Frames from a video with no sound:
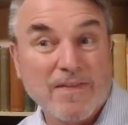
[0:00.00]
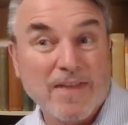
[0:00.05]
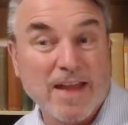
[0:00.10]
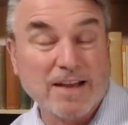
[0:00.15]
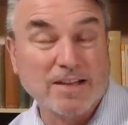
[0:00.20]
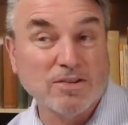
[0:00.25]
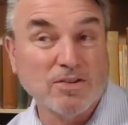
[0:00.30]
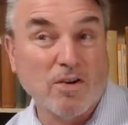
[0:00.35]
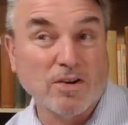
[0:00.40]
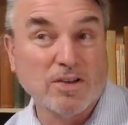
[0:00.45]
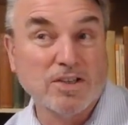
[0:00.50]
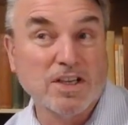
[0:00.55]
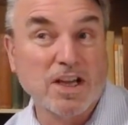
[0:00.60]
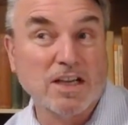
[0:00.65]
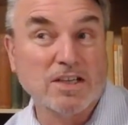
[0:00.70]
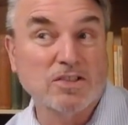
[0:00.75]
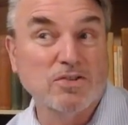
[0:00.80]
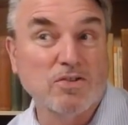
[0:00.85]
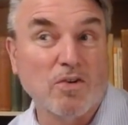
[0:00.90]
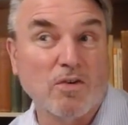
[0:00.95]
That's not
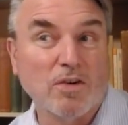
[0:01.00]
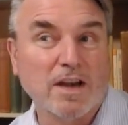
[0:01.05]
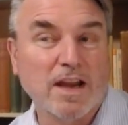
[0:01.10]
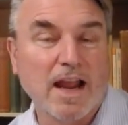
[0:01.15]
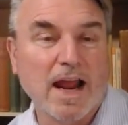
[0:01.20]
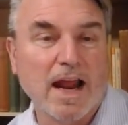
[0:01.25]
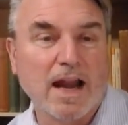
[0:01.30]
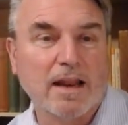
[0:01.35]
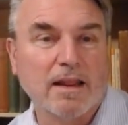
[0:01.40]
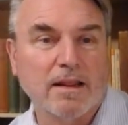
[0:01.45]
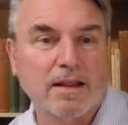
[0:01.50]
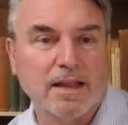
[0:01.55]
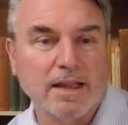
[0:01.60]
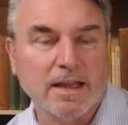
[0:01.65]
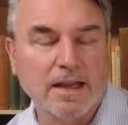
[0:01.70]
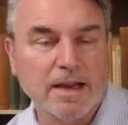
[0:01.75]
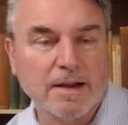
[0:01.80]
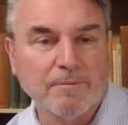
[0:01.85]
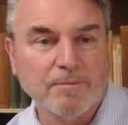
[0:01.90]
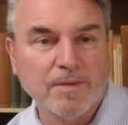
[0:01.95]
just
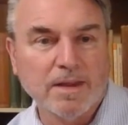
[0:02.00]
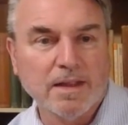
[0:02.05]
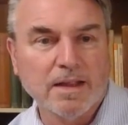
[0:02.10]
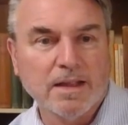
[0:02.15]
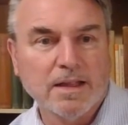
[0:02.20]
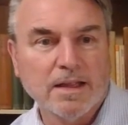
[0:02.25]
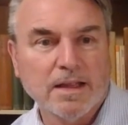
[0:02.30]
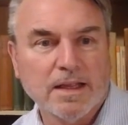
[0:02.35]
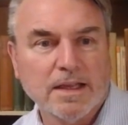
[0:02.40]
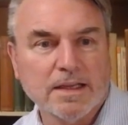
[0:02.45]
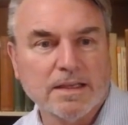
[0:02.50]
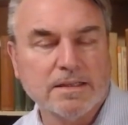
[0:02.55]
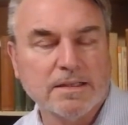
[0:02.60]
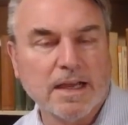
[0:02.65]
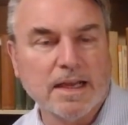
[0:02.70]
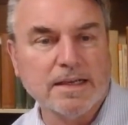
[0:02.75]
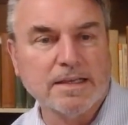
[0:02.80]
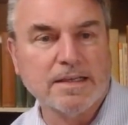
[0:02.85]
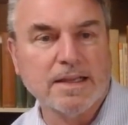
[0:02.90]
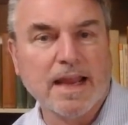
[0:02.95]
non-Catholic.
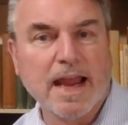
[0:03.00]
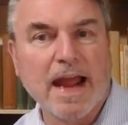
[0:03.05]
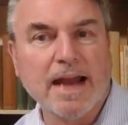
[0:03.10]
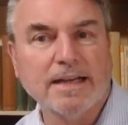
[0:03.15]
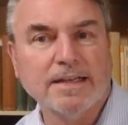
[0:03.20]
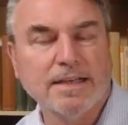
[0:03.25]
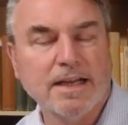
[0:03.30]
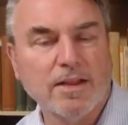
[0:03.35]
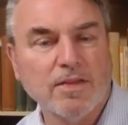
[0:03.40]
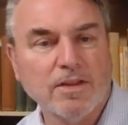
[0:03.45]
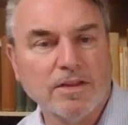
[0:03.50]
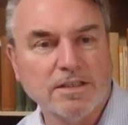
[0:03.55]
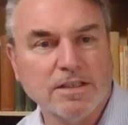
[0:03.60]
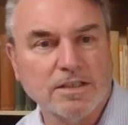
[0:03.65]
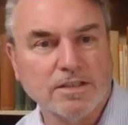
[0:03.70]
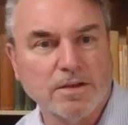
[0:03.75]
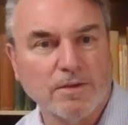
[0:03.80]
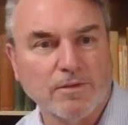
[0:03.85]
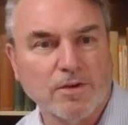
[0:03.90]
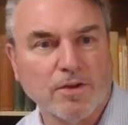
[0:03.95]
It's the
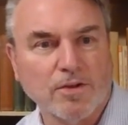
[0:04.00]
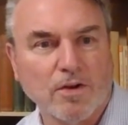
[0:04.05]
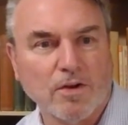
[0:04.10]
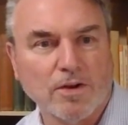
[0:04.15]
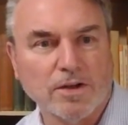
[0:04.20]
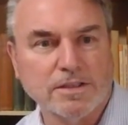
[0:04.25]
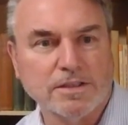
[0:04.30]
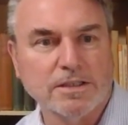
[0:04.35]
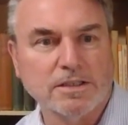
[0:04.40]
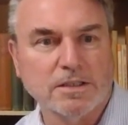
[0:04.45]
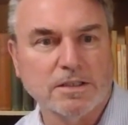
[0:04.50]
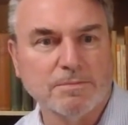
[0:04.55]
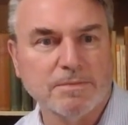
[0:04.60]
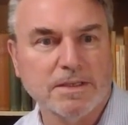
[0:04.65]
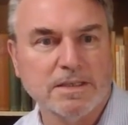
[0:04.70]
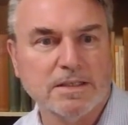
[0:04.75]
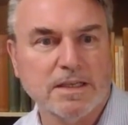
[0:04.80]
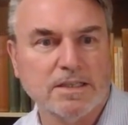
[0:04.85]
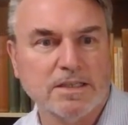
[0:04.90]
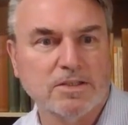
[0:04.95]
antithesis of Catholicism.
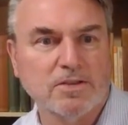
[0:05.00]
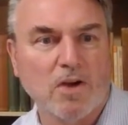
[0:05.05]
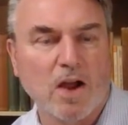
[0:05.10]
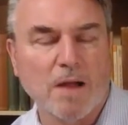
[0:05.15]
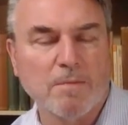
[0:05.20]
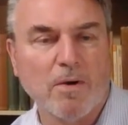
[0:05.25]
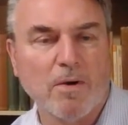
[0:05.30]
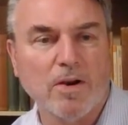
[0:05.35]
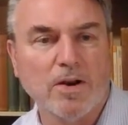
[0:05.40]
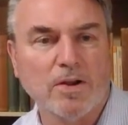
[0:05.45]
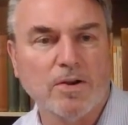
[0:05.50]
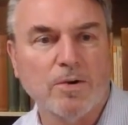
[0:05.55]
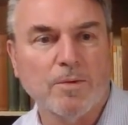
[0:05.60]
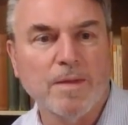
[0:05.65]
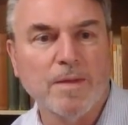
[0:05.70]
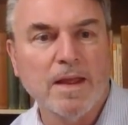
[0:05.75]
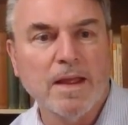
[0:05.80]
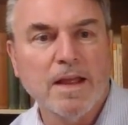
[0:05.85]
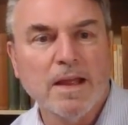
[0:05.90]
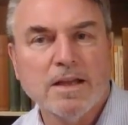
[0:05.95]
It's diabolical.
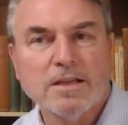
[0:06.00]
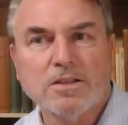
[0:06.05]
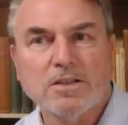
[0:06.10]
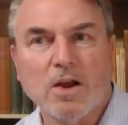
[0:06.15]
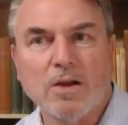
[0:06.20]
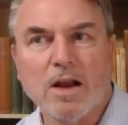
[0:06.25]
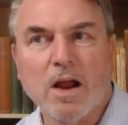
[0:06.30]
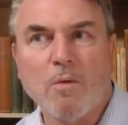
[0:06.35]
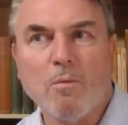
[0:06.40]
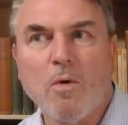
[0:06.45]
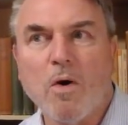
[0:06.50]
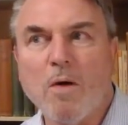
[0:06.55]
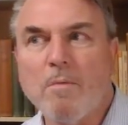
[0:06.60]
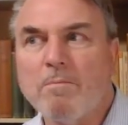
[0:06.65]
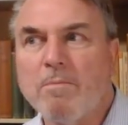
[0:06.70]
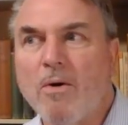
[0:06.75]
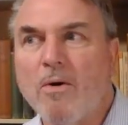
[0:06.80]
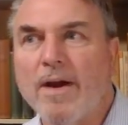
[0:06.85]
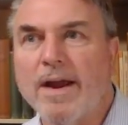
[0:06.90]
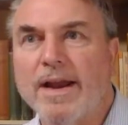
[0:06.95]
So at what
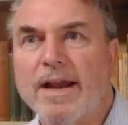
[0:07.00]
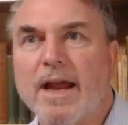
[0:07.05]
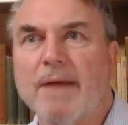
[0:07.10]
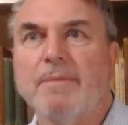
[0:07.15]
point?